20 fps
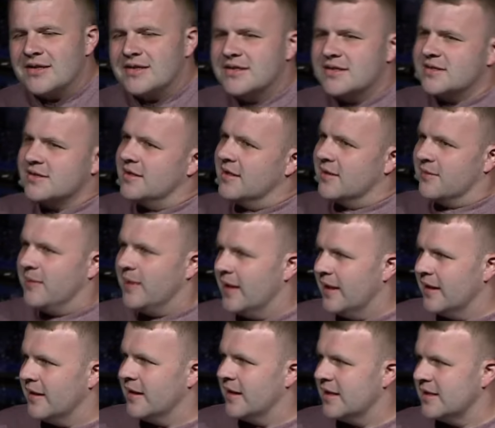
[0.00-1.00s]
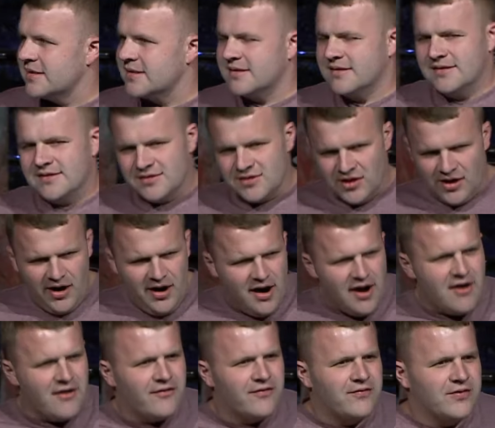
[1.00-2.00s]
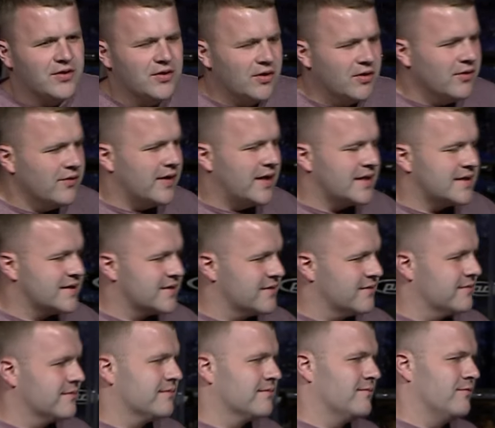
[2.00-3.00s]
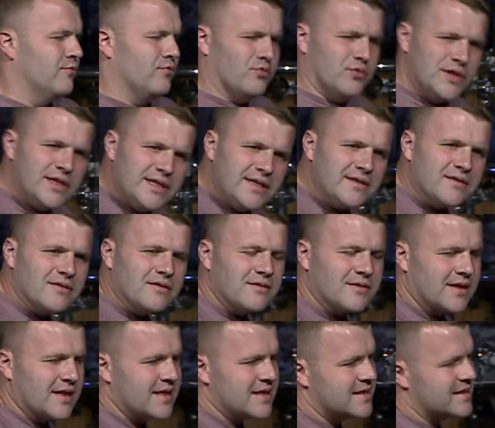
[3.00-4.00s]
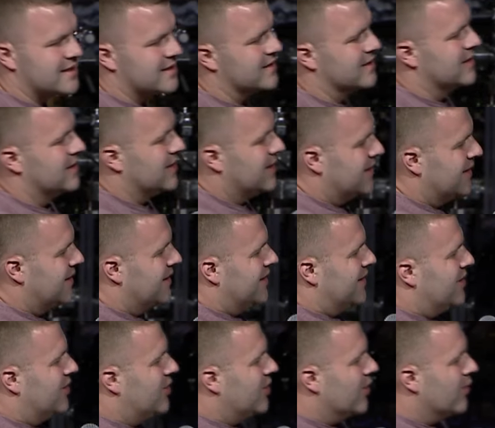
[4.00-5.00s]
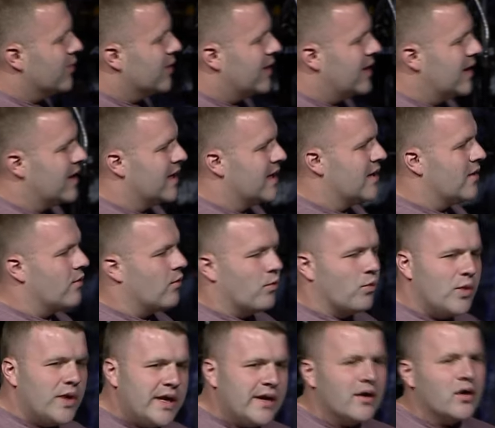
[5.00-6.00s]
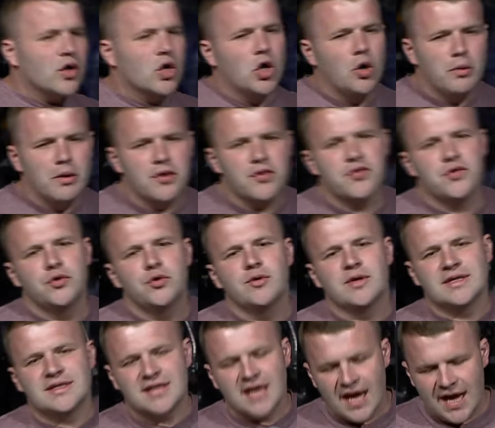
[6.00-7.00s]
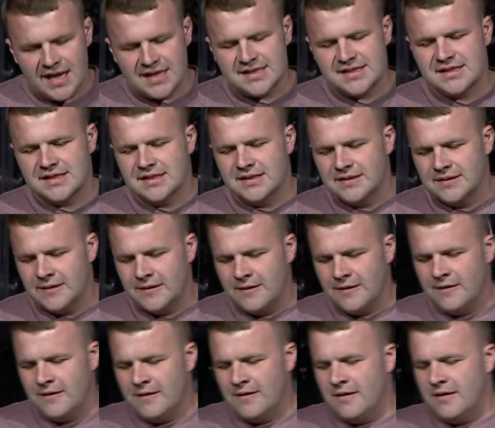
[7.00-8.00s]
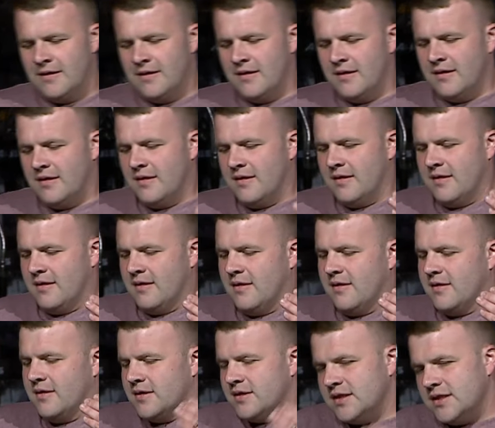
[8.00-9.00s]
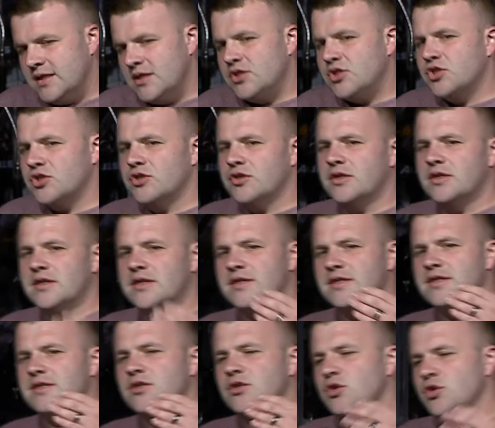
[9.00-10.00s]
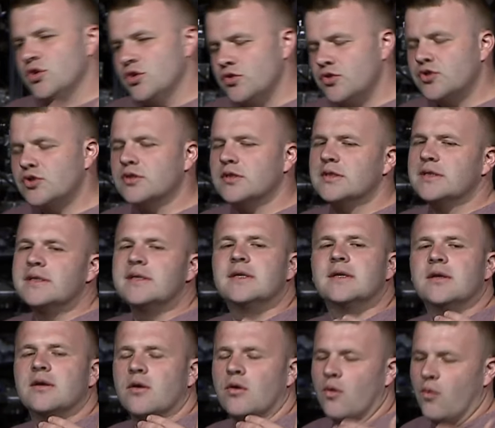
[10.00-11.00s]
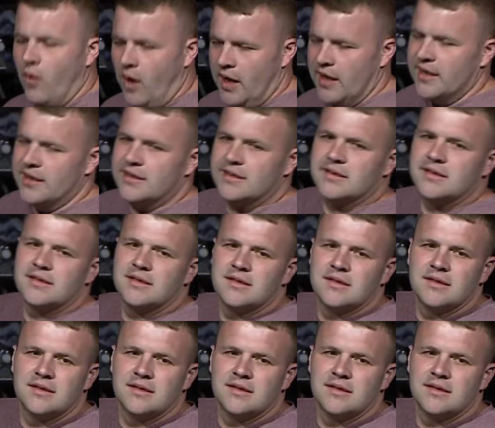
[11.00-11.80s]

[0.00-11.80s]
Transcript: I was just like, man, that's tough. You know, that's real. That's, you know, when we are going through a test, the teacher is usually quiet.